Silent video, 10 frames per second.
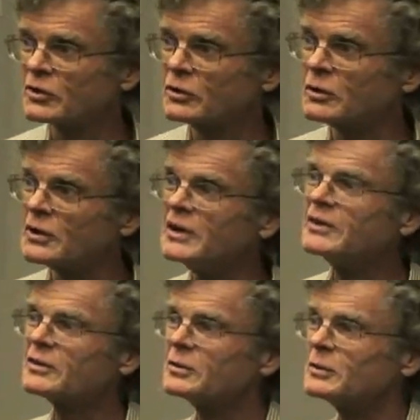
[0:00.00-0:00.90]
obscure
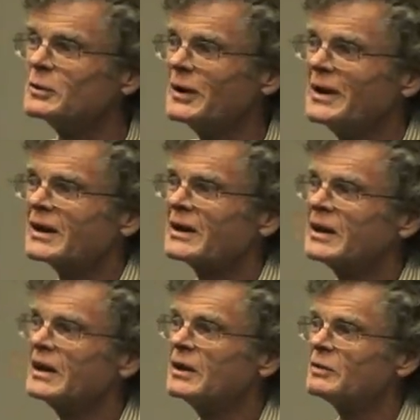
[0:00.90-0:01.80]
to
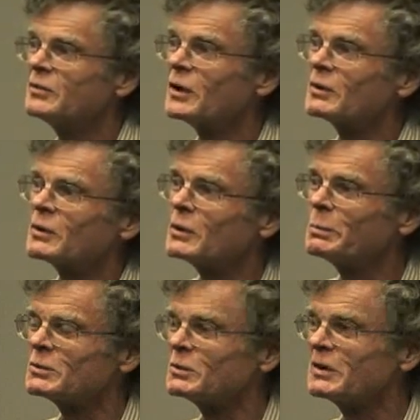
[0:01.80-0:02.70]
Canadian folk
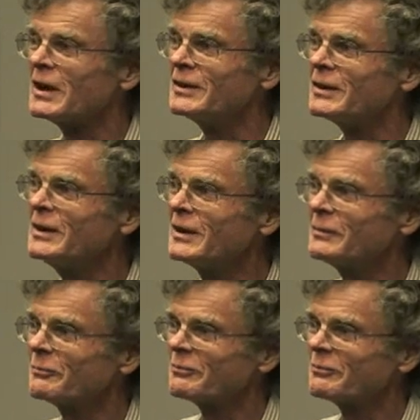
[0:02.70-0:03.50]
group is redundant.